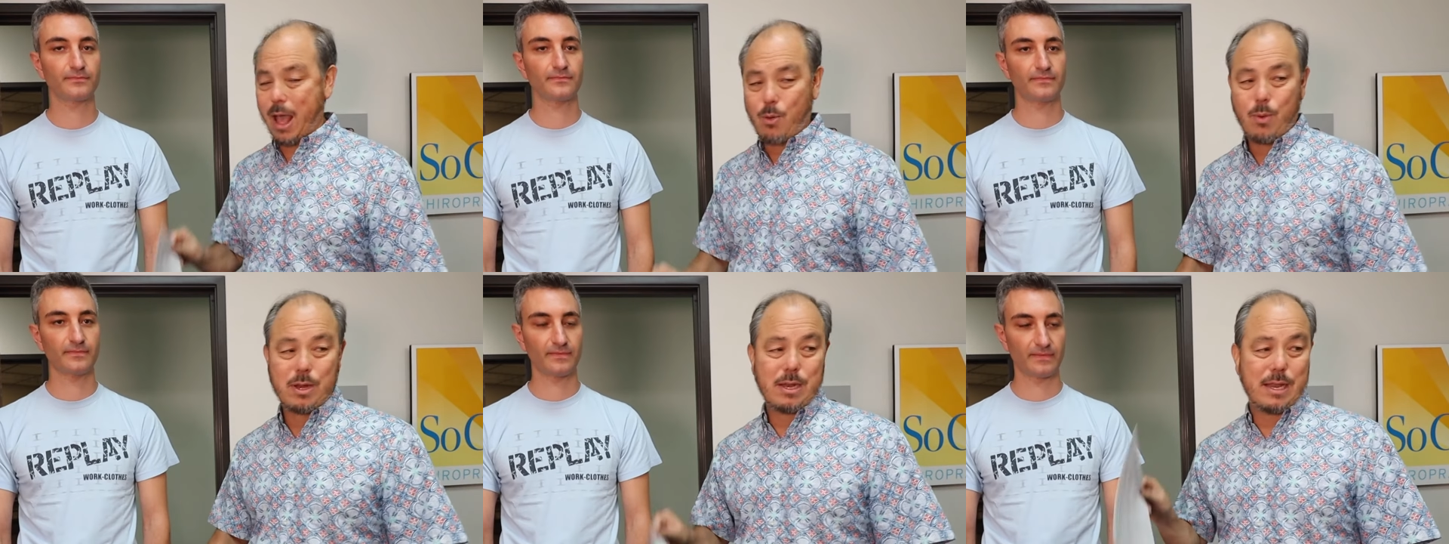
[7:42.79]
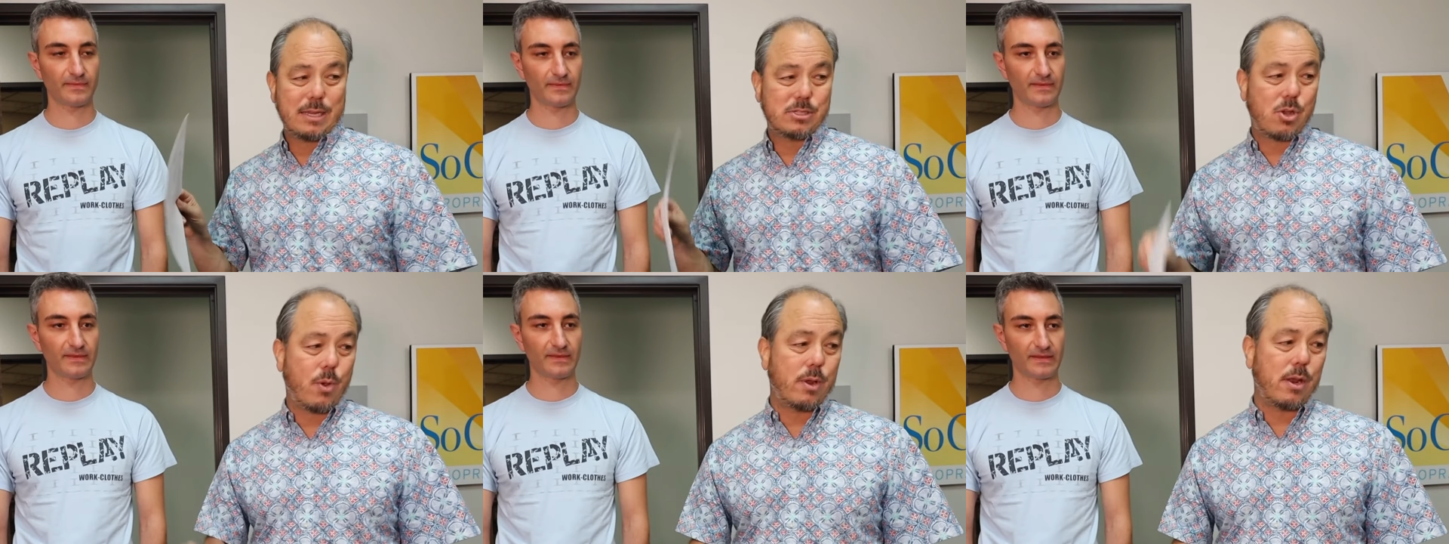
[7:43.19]
Speaker 1: what
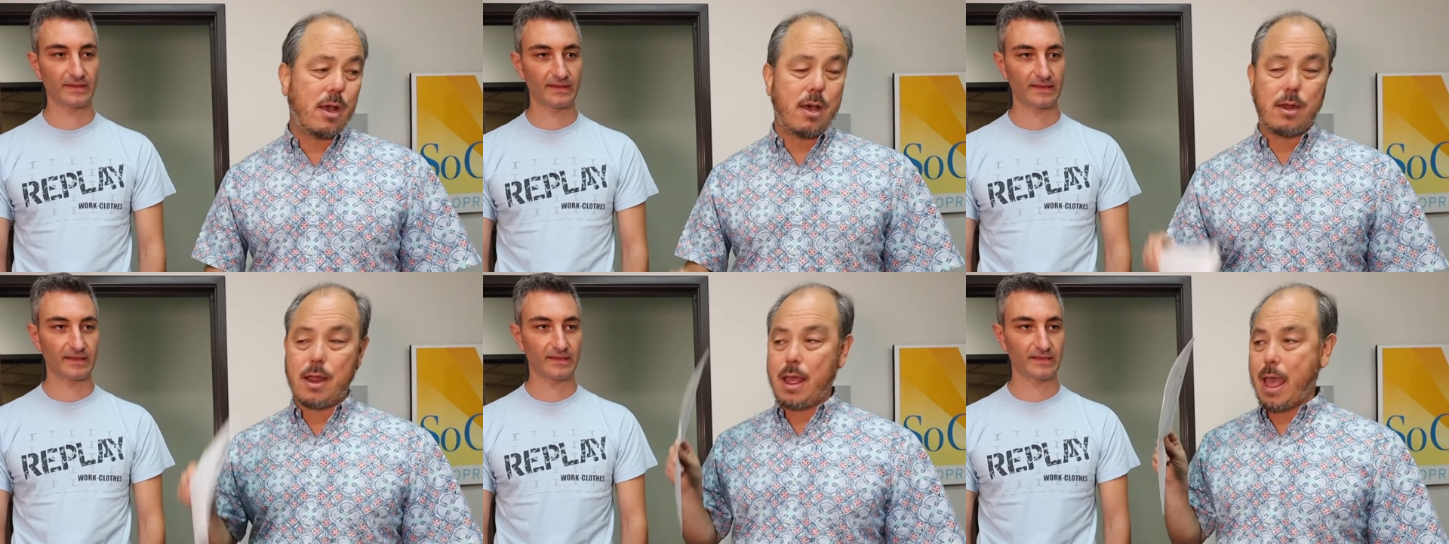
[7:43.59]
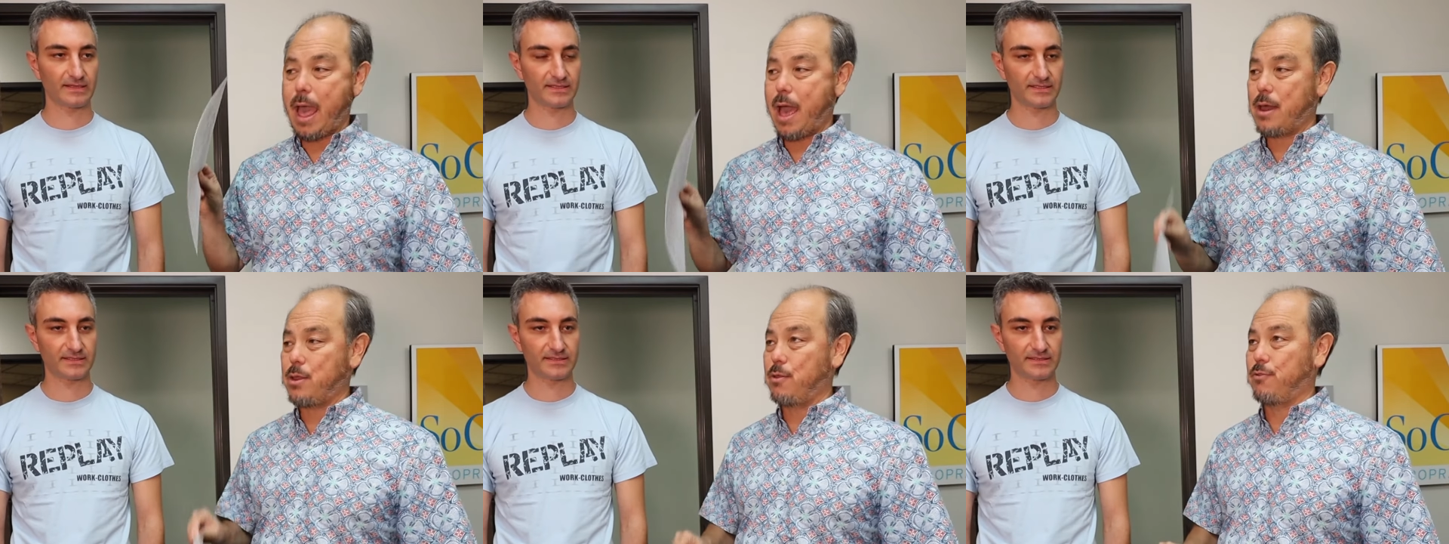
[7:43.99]
is going on?
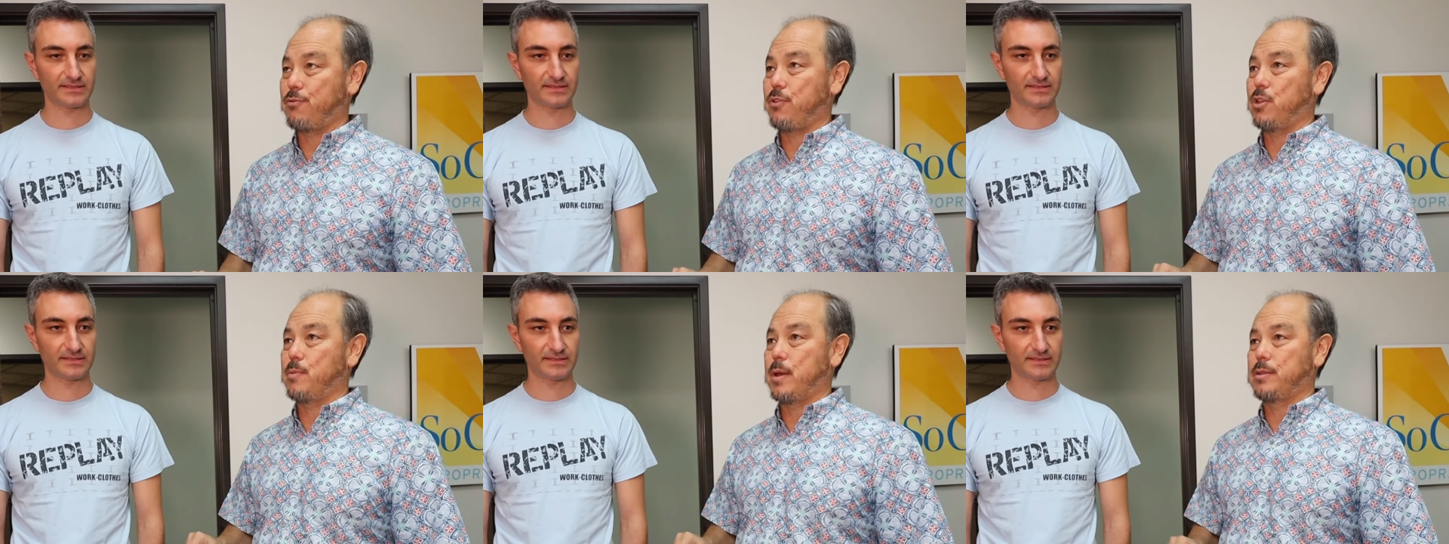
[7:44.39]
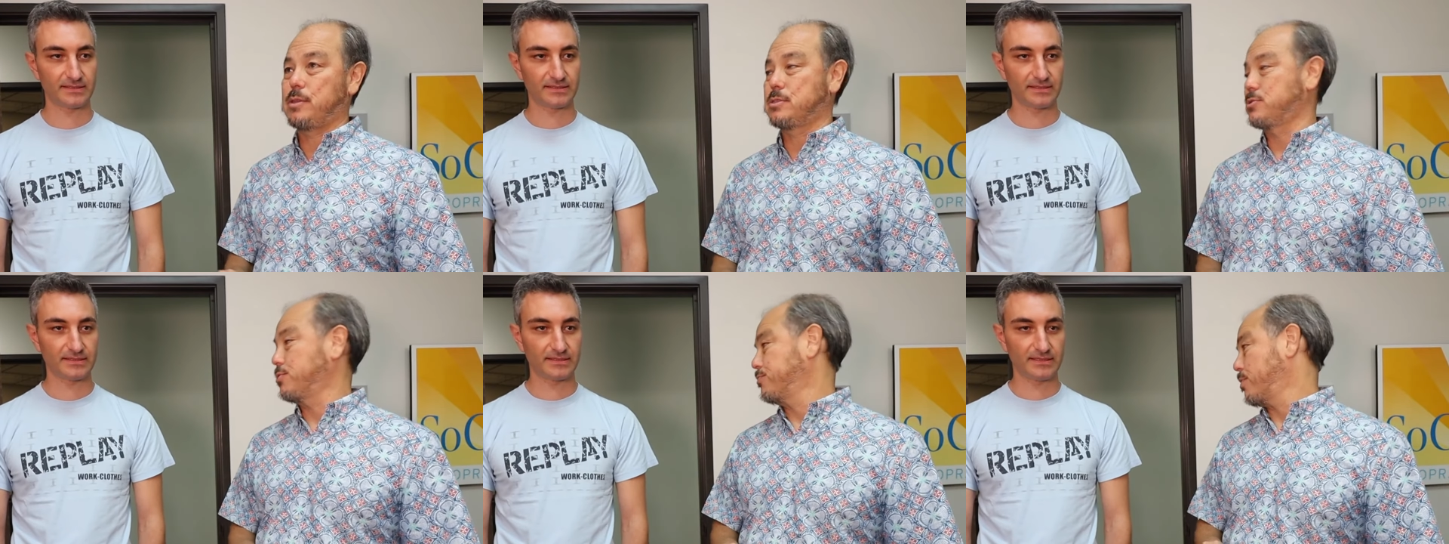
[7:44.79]
How do you feel about
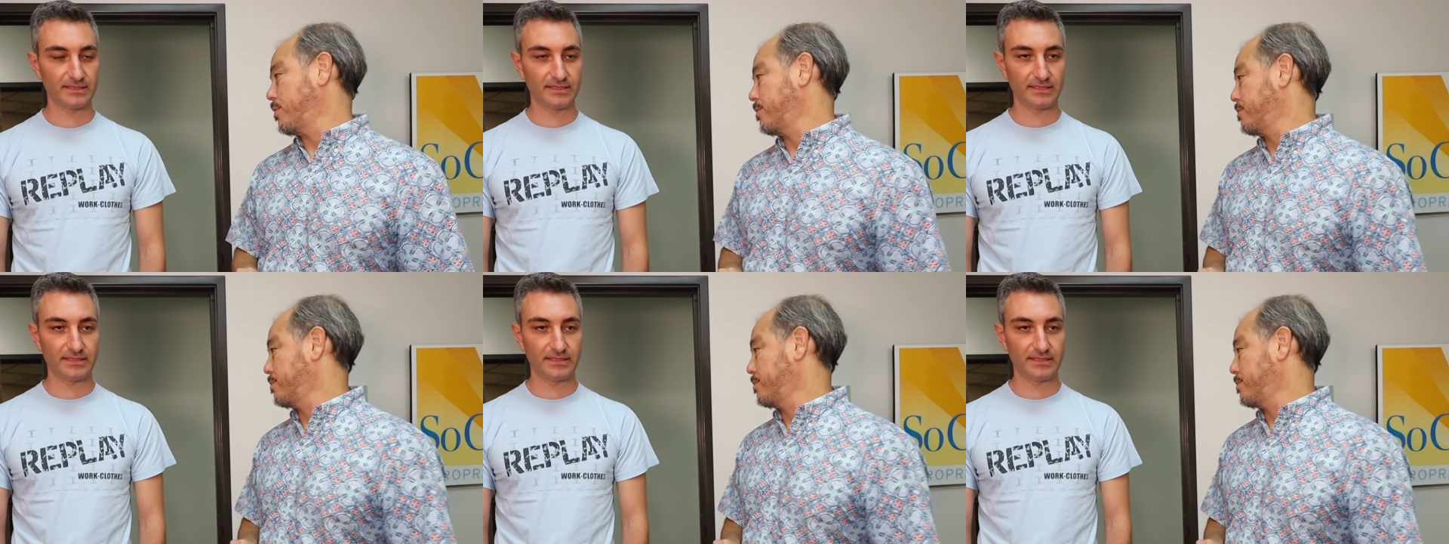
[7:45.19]
this so far?